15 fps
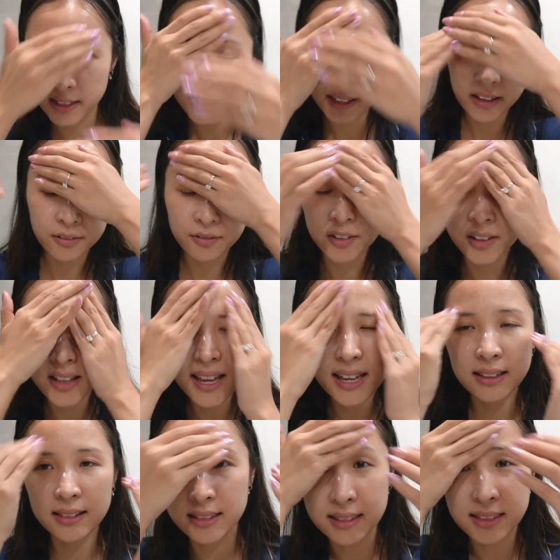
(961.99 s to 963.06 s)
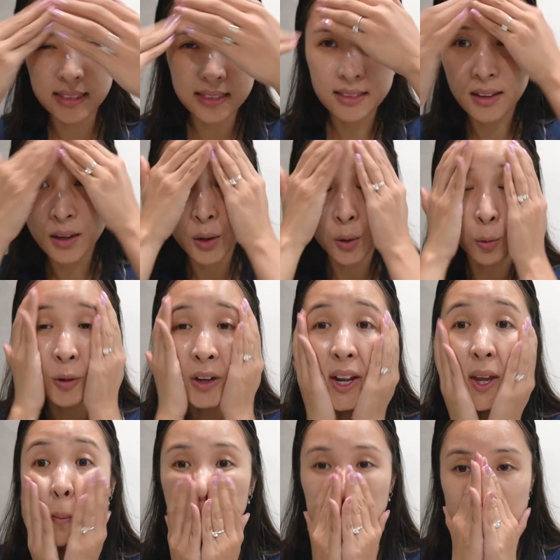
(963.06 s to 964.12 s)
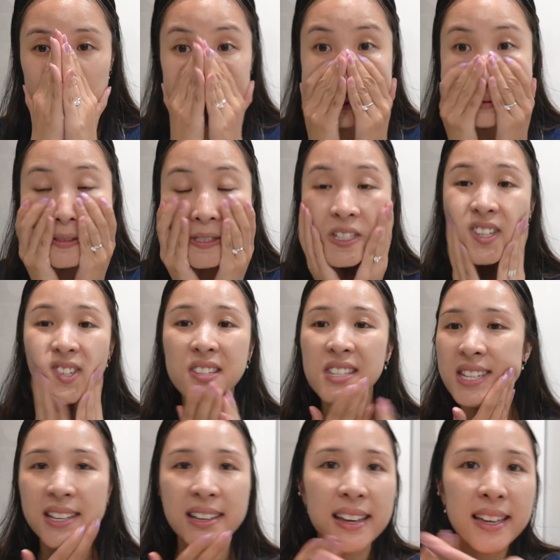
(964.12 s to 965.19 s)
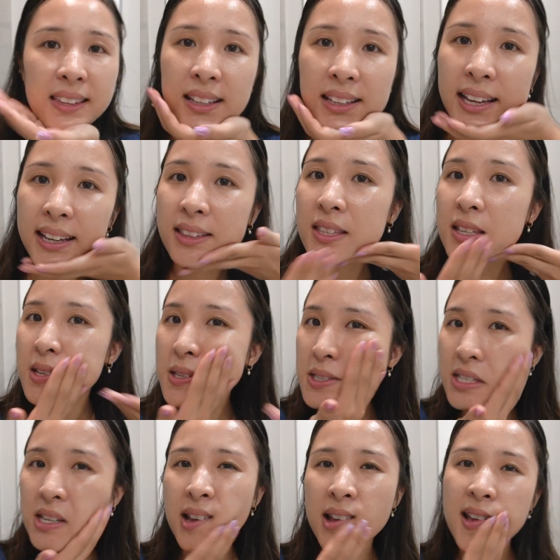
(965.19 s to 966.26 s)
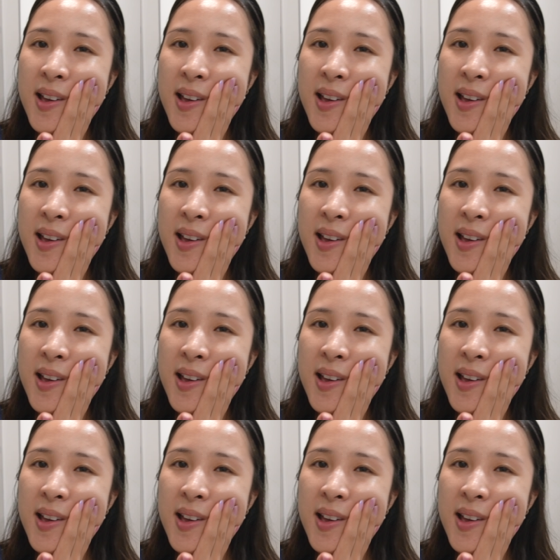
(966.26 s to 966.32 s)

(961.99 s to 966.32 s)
And I feel like when I mix it together like this,